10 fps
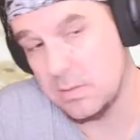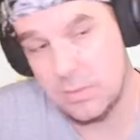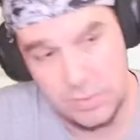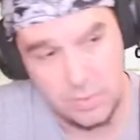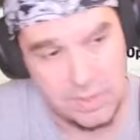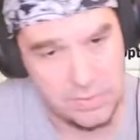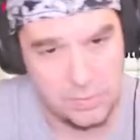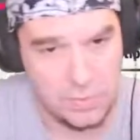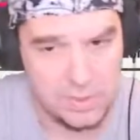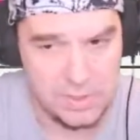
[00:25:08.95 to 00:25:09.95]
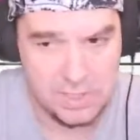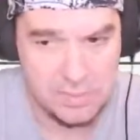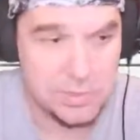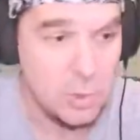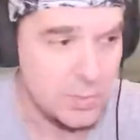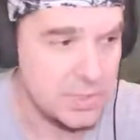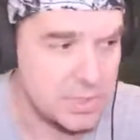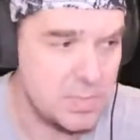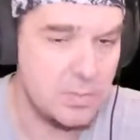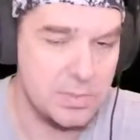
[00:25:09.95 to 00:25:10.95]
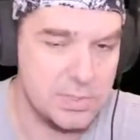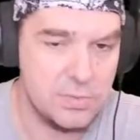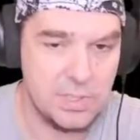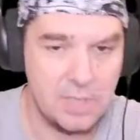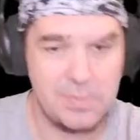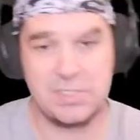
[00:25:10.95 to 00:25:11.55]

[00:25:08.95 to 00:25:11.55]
So I threw on, I was hoping to be able to tune it up. It's